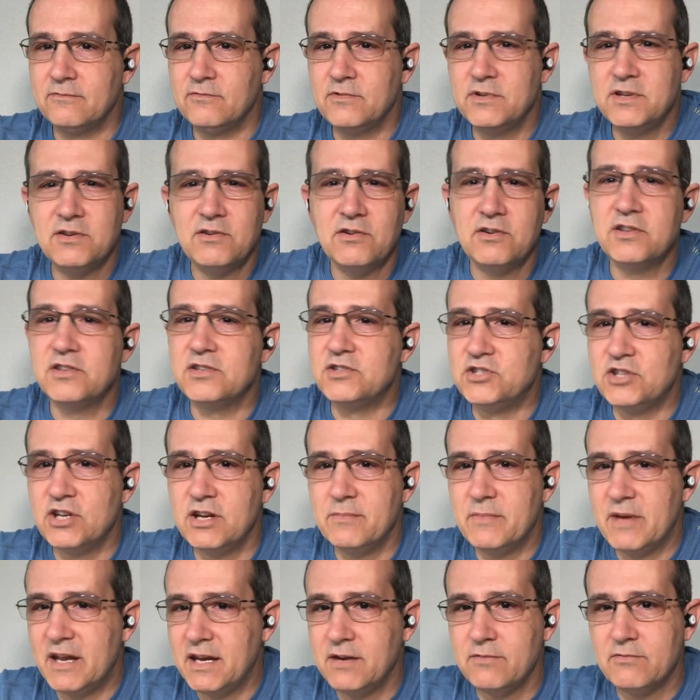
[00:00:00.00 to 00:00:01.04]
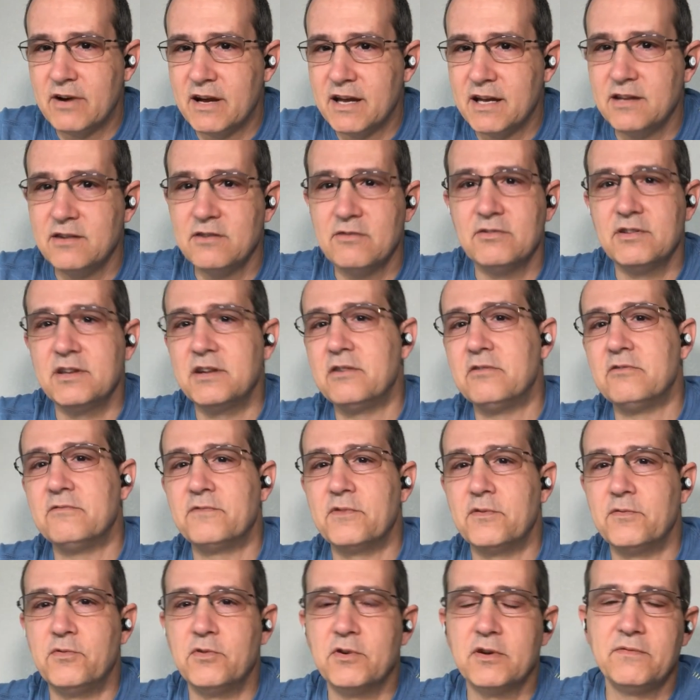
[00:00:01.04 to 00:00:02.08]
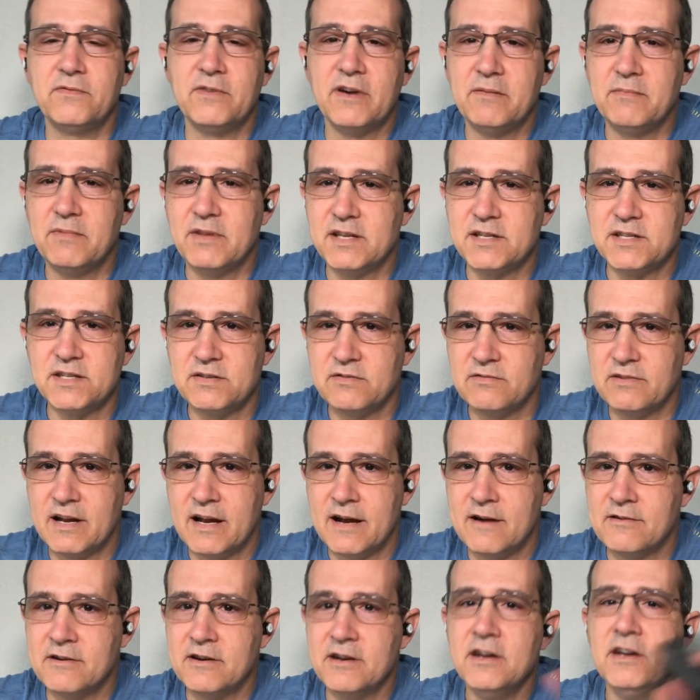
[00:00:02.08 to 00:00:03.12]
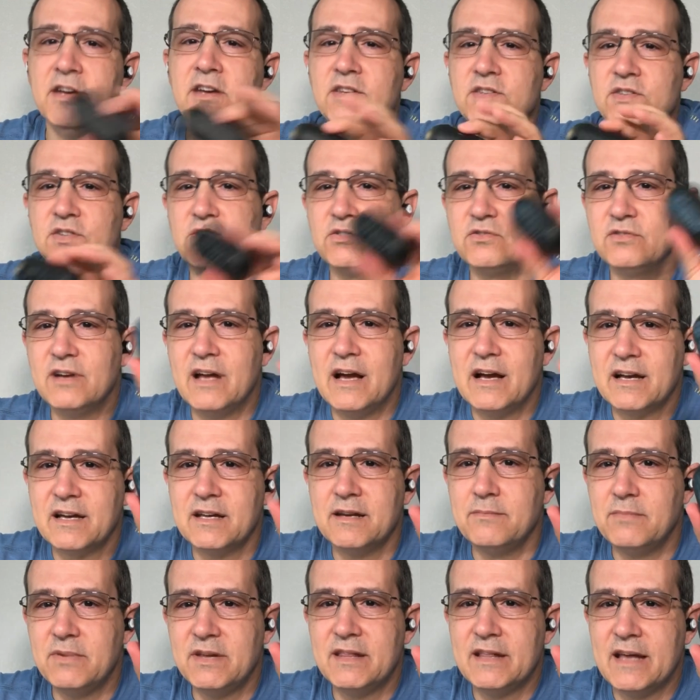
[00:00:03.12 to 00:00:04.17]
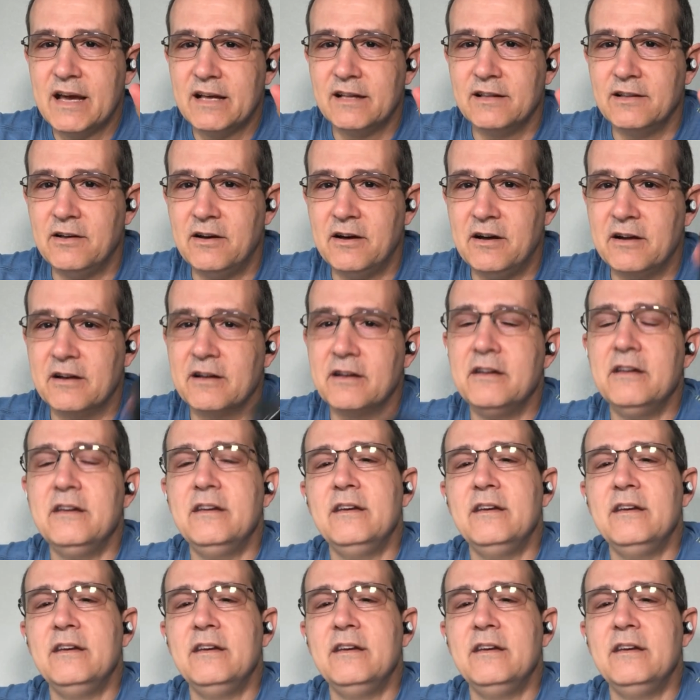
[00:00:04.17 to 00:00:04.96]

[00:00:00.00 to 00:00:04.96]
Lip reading: When you go to the gym anyway, you're only going for 45 minutes to an hour, so you're not going to be that long.